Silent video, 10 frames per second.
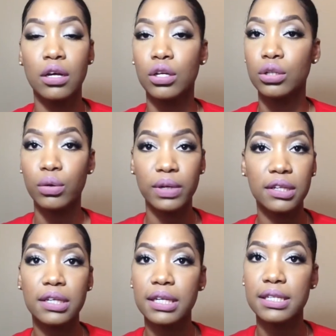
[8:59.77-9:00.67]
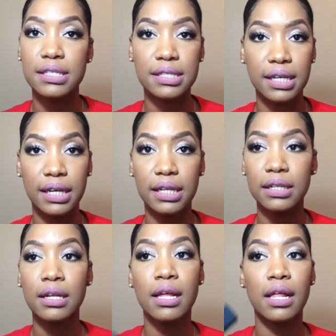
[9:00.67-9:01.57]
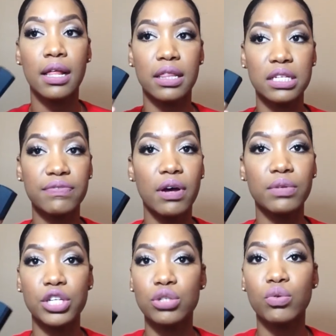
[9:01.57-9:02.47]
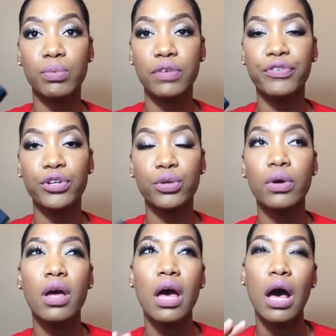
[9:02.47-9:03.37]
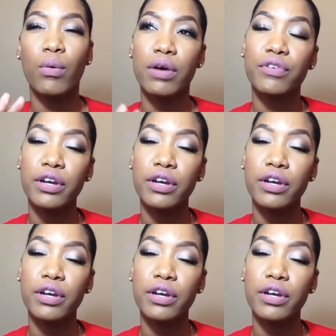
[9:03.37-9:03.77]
glowy looking skin, this foundation will be for you. However,